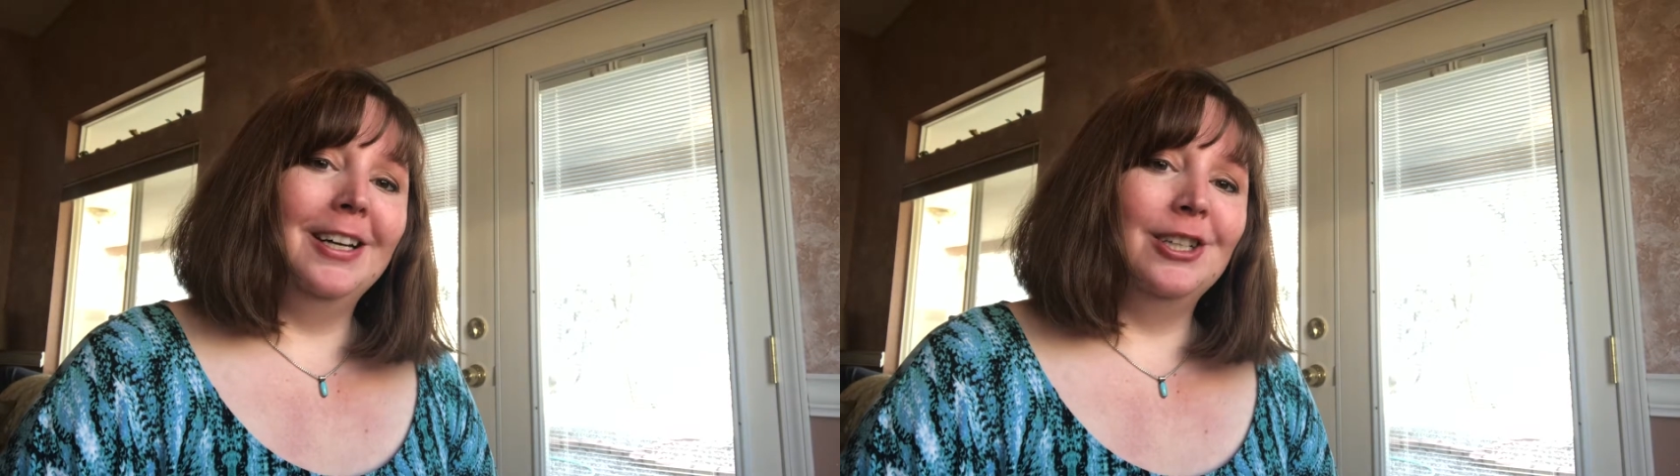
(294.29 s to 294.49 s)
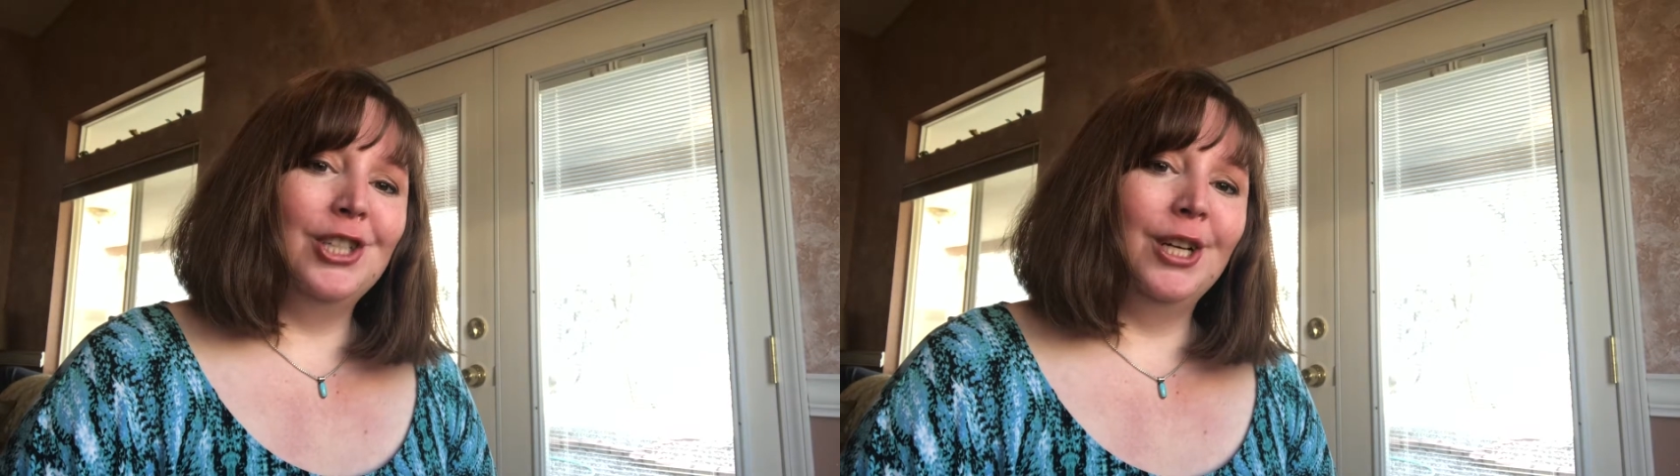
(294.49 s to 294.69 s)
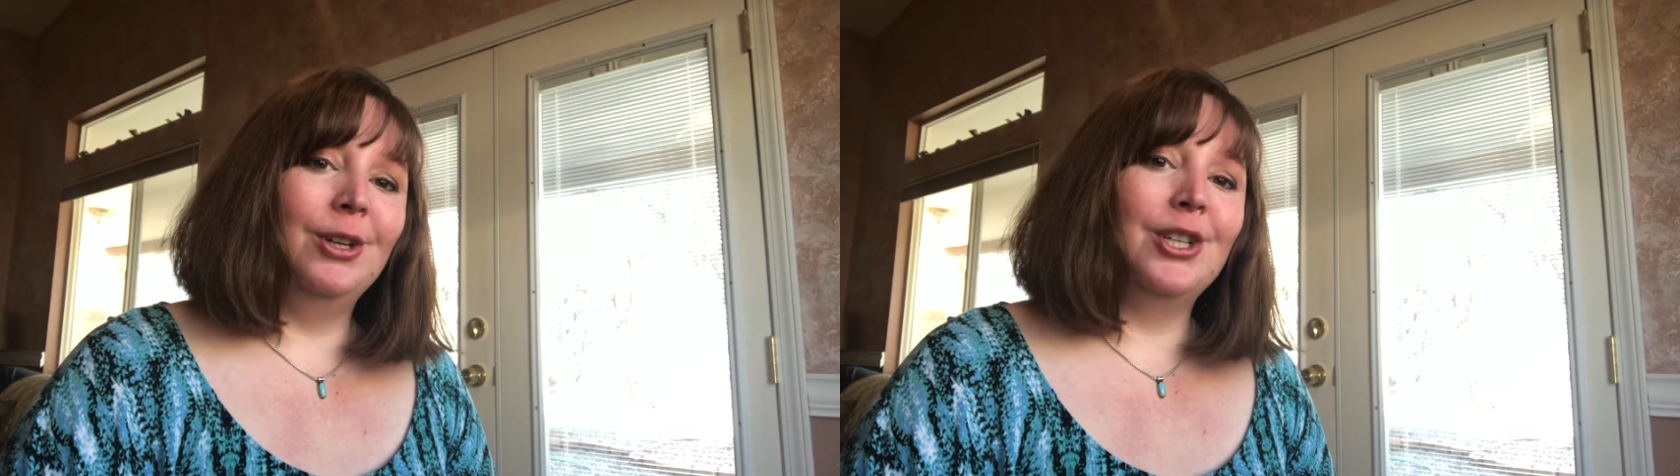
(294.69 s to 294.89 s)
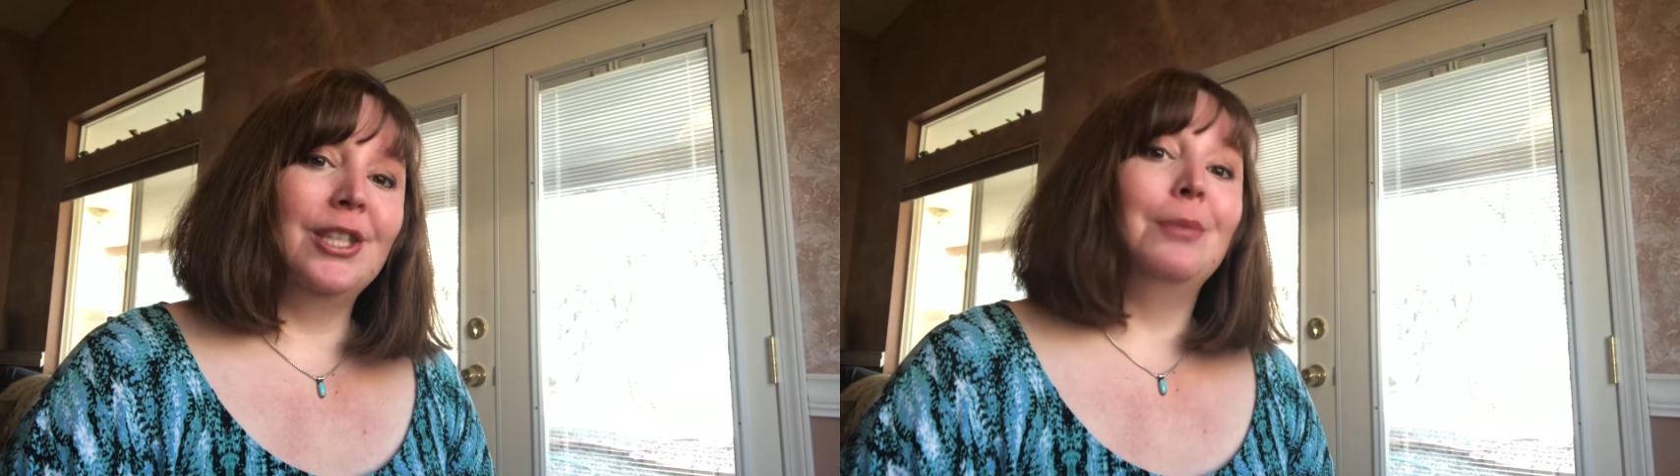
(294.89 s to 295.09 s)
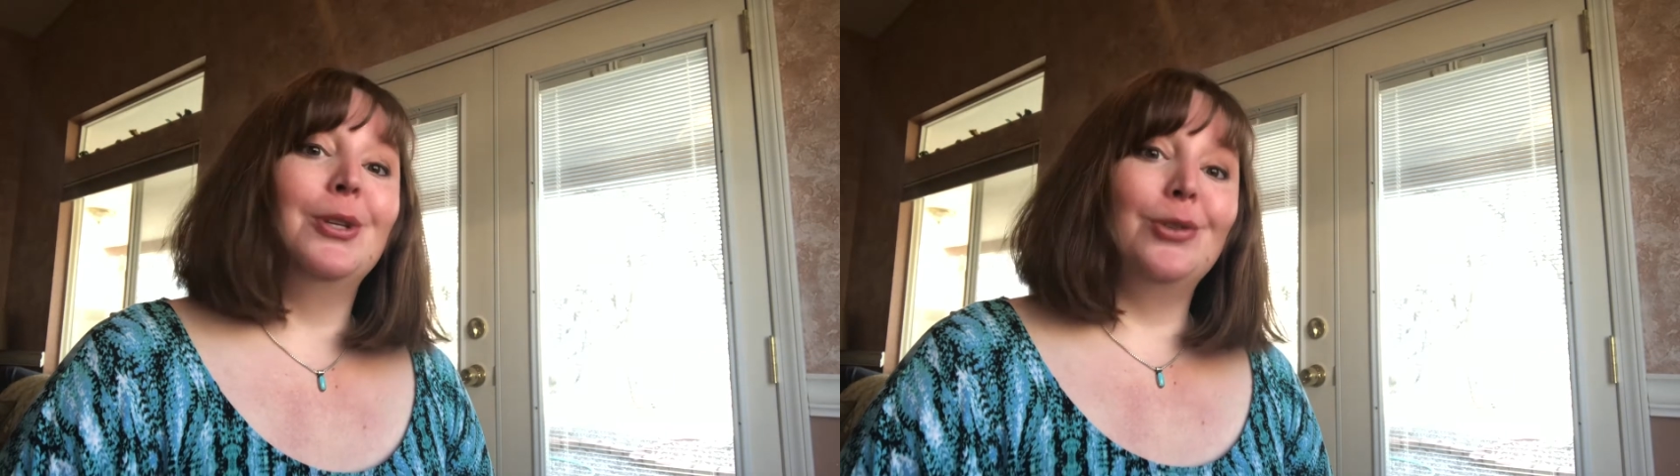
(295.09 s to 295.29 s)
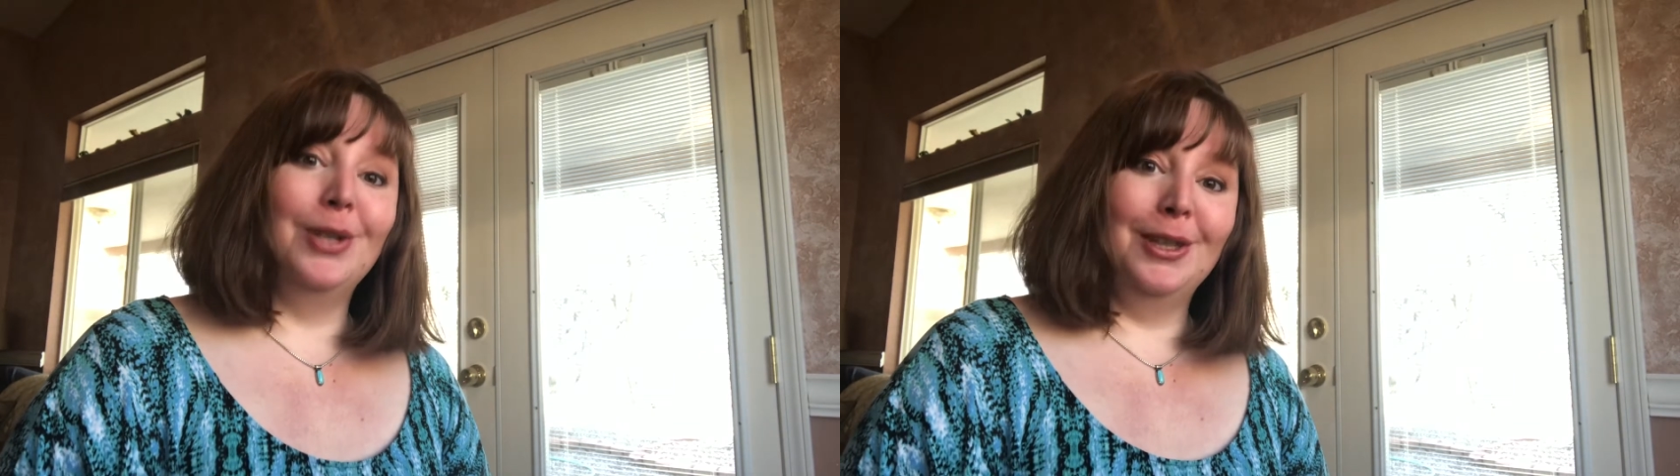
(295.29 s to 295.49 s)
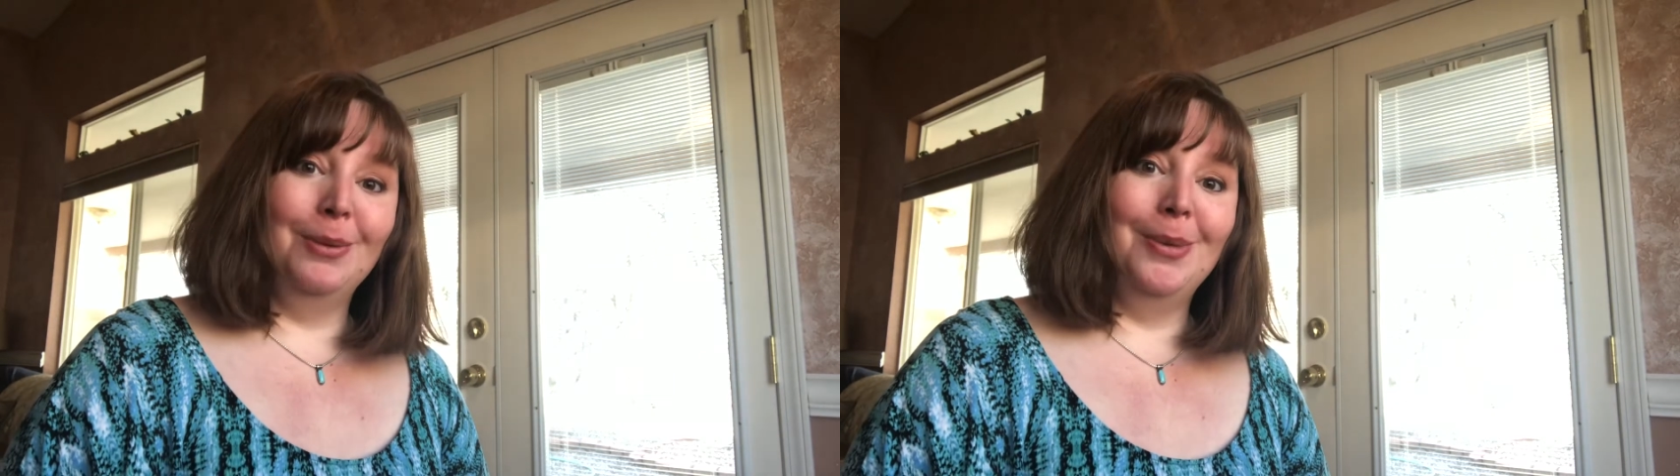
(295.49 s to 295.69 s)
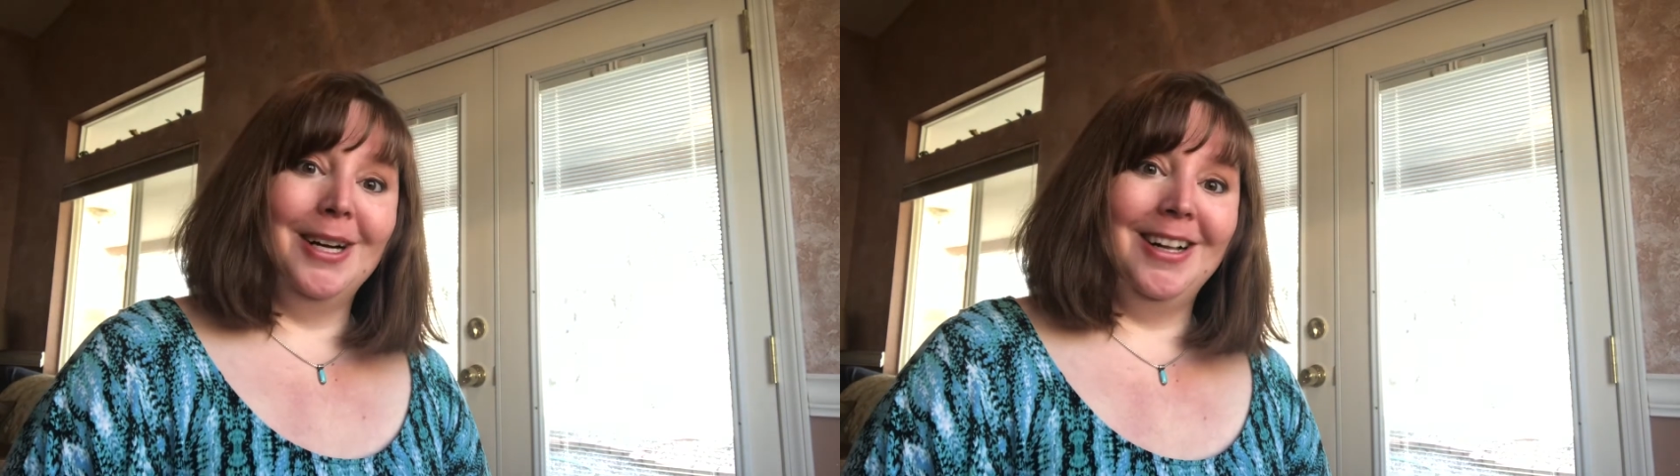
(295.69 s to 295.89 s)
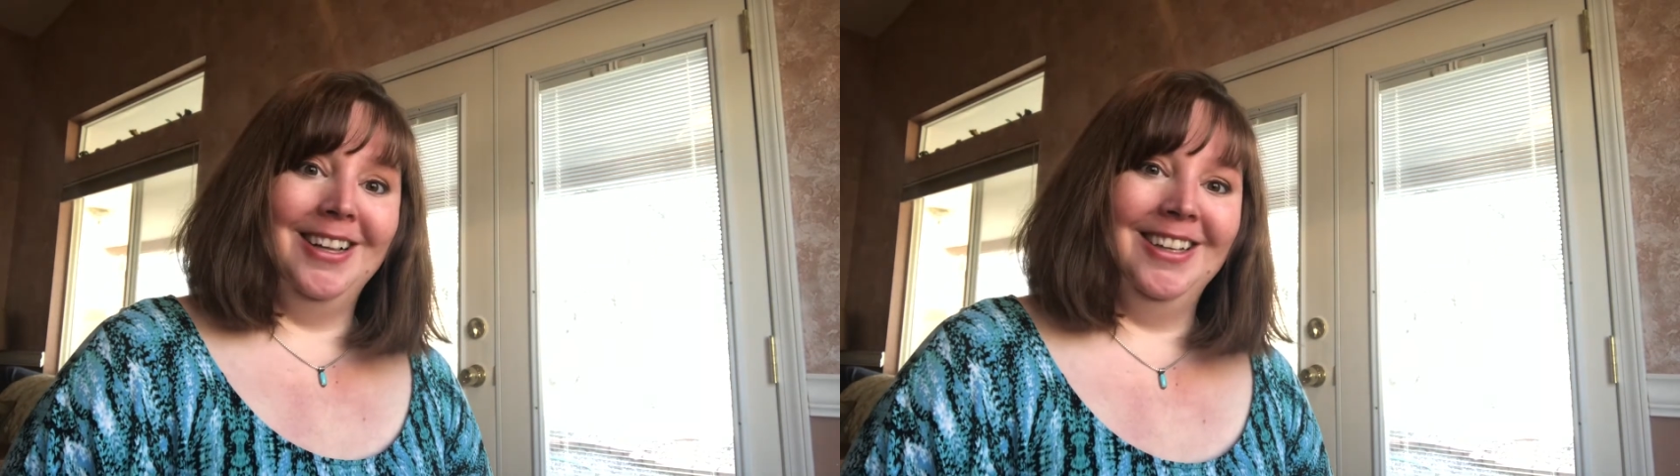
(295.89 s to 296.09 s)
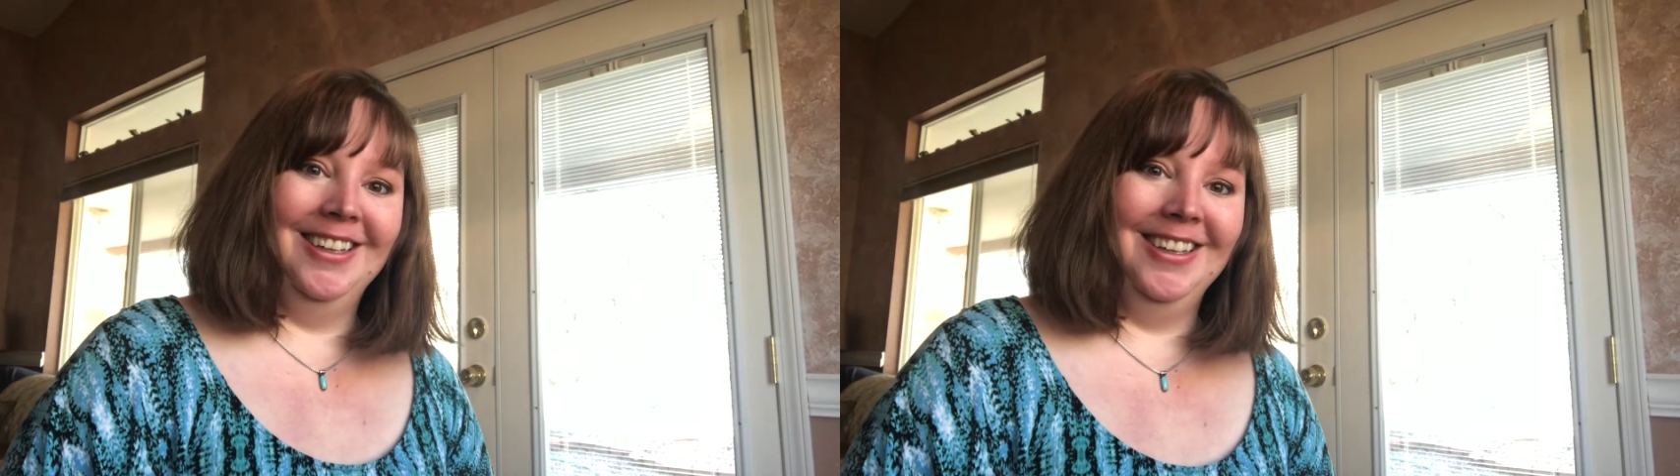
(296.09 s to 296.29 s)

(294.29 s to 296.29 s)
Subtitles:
cherish them and treat them well.